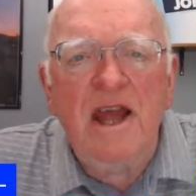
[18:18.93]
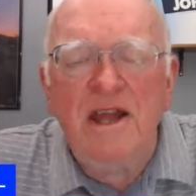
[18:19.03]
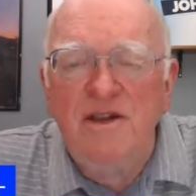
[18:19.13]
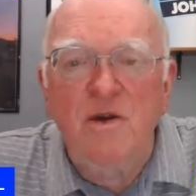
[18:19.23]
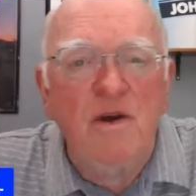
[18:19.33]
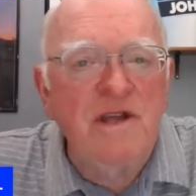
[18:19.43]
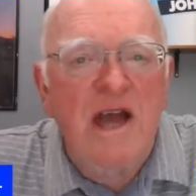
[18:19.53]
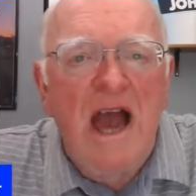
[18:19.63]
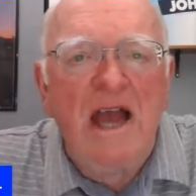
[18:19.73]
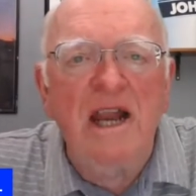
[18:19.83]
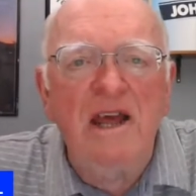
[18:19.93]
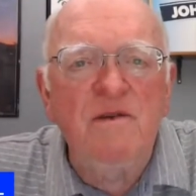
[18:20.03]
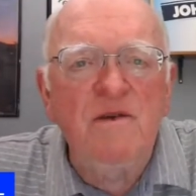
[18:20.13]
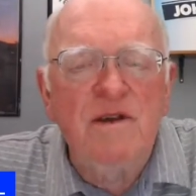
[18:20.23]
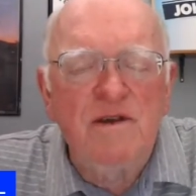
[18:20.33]

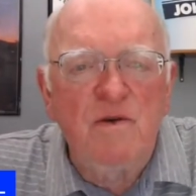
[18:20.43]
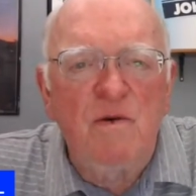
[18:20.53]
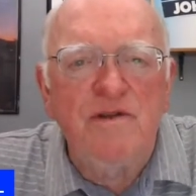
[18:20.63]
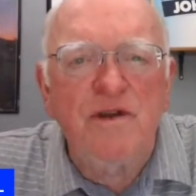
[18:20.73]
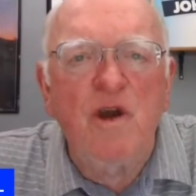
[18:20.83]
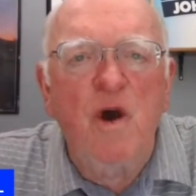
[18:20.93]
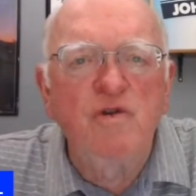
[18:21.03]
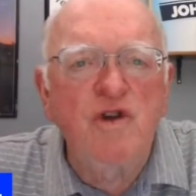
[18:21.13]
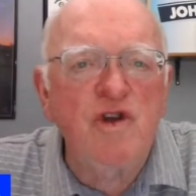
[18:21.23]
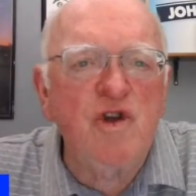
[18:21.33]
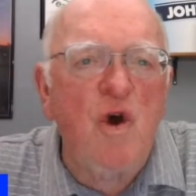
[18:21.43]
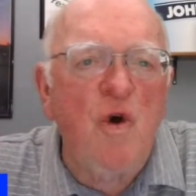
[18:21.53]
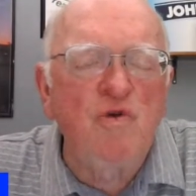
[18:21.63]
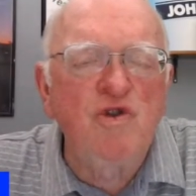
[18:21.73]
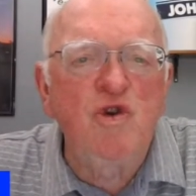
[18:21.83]
exactly what the coaches
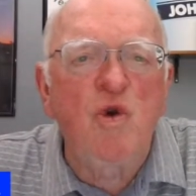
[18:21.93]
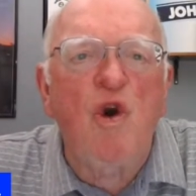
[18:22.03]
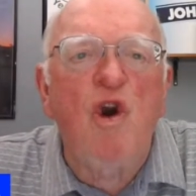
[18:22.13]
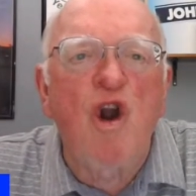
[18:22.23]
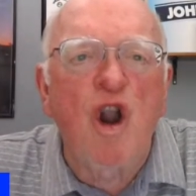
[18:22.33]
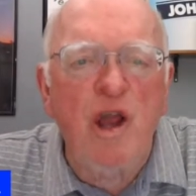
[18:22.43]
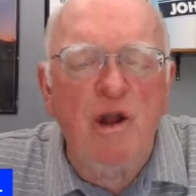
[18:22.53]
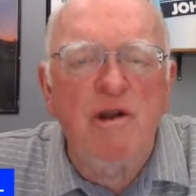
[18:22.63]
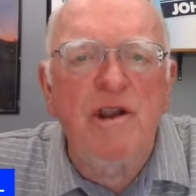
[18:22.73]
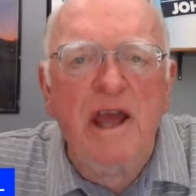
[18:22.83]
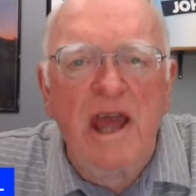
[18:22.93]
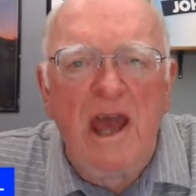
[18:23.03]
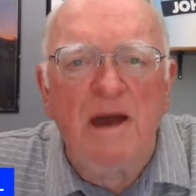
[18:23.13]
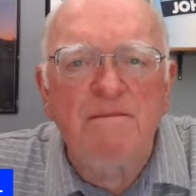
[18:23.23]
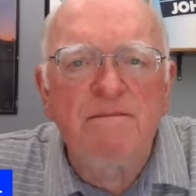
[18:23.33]
told you earlier in the
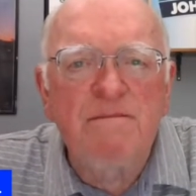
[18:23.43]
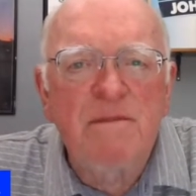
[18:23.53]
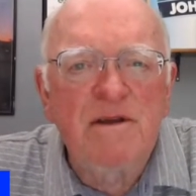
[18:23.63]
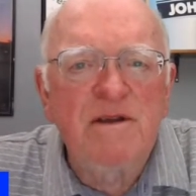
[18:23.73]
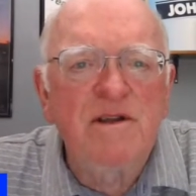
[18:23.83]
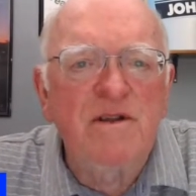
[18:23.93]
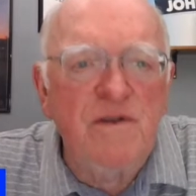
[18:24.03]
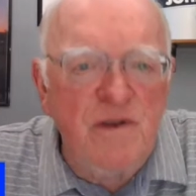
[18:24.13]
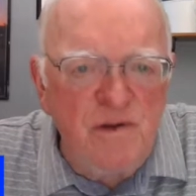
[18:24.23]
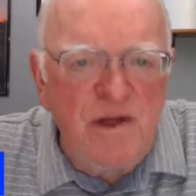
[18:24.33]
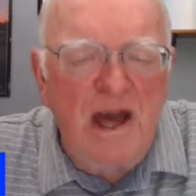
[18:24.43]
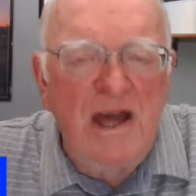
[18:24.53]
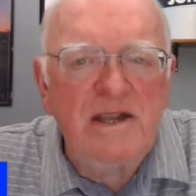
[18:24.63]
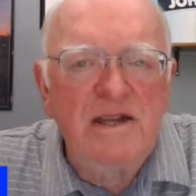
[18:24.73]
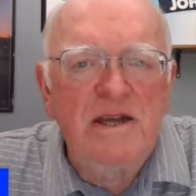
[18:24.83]
camp. Do
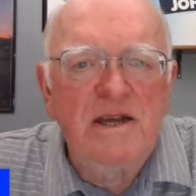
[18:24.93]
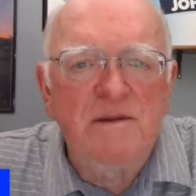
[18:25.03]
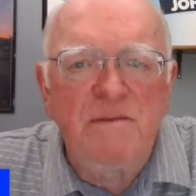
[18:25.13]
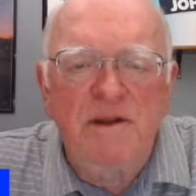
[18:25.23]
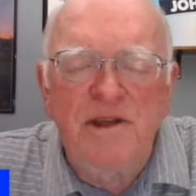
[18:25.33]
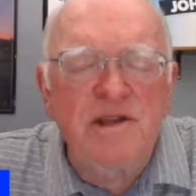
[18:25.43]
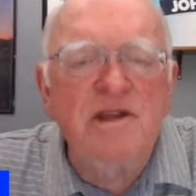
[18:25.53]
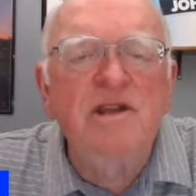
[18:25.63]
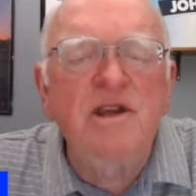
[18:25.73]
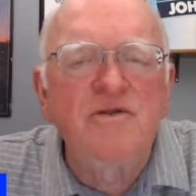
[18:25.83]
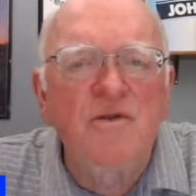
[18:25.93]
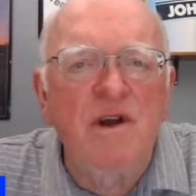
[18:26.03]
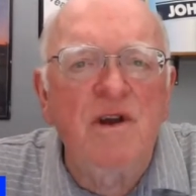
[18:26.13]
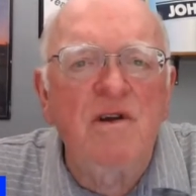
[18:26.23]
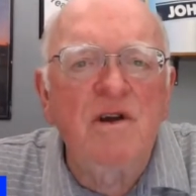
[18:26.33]
that. But this is a
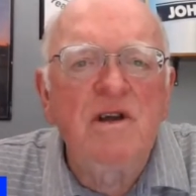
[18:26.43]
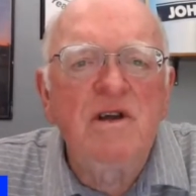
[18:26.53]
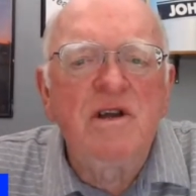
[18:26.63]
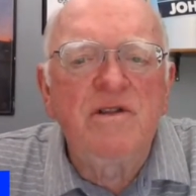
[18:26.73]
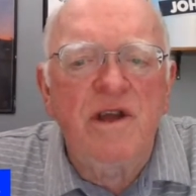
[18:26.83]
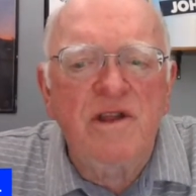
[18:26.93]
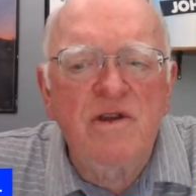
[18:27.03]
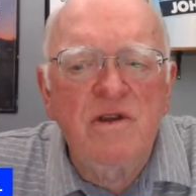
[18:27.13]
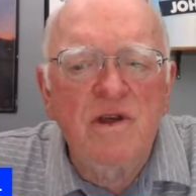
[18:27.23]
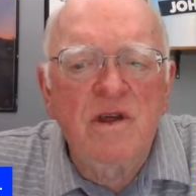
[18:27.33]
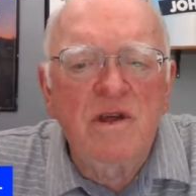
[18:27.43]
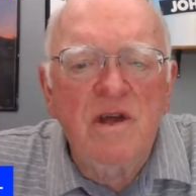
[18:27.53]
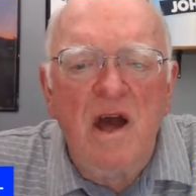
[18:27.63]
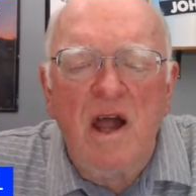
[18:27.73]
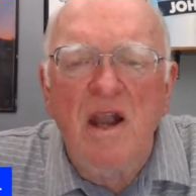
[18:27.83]
drill that's
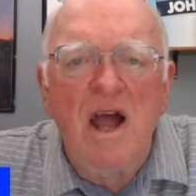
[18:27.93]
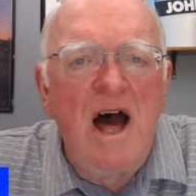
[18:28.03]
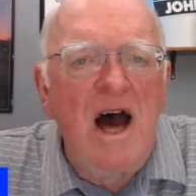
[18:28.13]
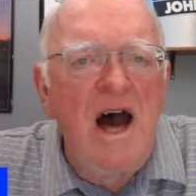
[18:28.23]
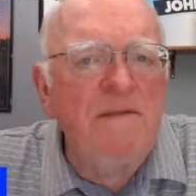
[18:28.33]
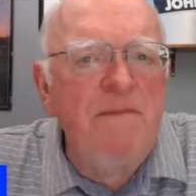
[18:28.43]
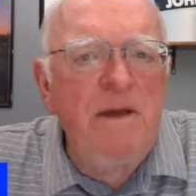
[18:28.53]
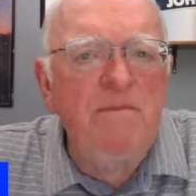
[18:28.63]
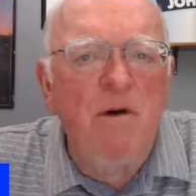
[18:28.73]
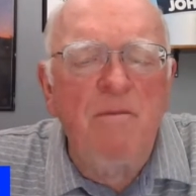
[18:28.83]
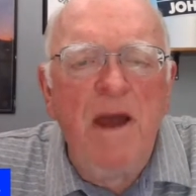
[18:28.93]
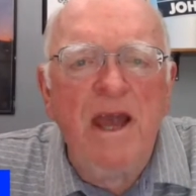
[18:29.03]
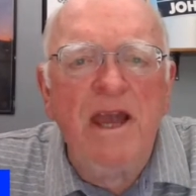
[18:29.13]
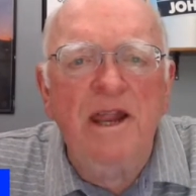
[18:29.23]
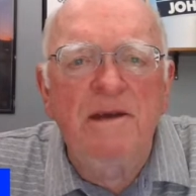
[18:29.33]
a lot of
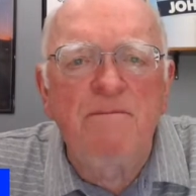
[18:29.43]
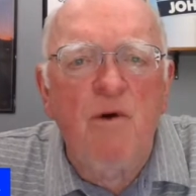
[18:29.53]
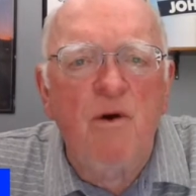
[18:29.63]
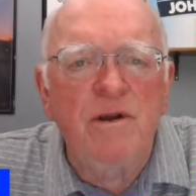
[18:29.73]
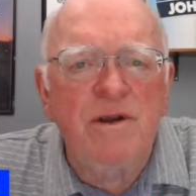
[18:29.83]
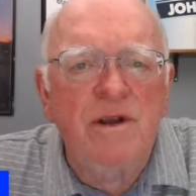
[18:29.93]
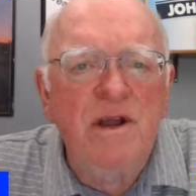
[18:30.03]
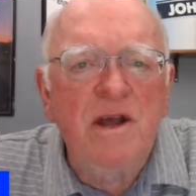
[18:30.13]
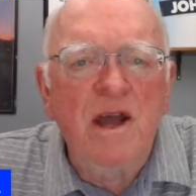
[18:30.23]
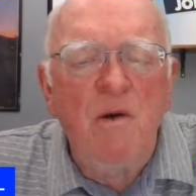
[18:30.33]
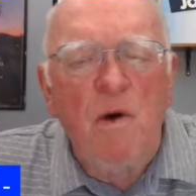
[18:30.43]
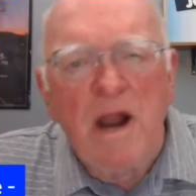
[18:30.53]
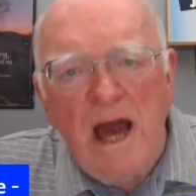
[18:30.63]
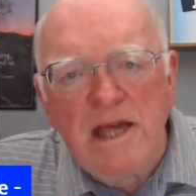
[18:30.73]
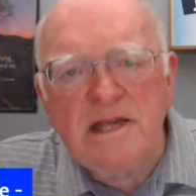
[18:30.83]
people make it important.
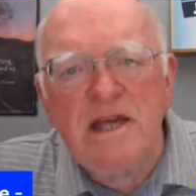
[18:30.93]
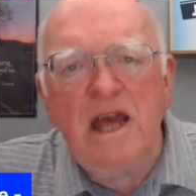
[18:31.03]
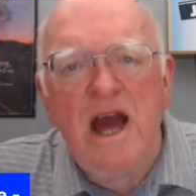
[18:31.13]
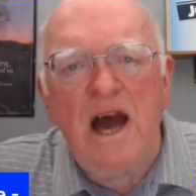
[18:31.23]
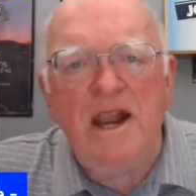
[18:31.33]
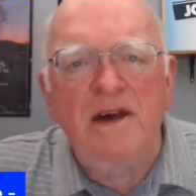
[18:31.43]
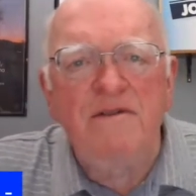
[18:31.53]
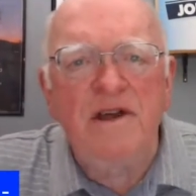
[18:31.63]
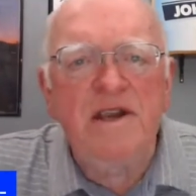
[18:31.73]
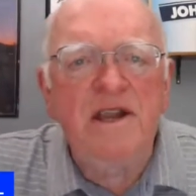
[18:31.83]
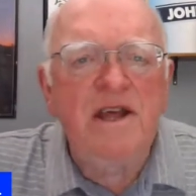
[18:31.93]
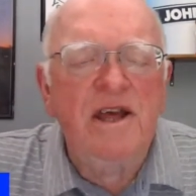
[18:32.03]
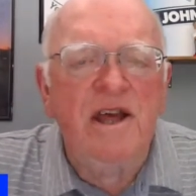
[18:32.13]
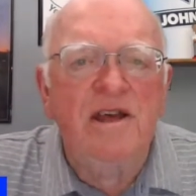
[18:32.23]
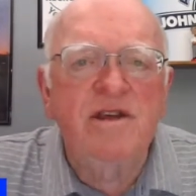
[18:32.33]
What I see out of it
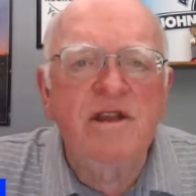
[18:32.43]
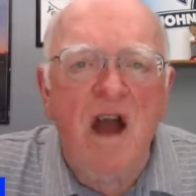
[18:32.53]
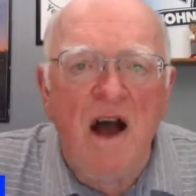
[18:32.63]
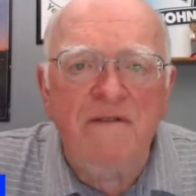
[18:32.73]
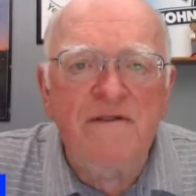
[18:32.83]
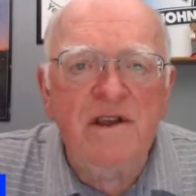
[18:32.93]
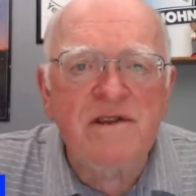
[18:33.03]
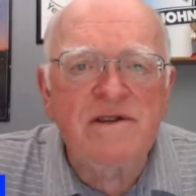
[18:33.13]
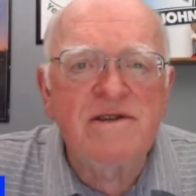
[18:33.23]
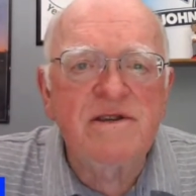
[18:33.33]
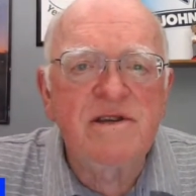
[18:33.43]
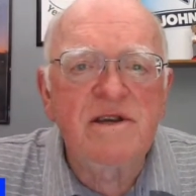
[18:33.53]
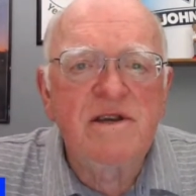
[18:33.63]
is toughness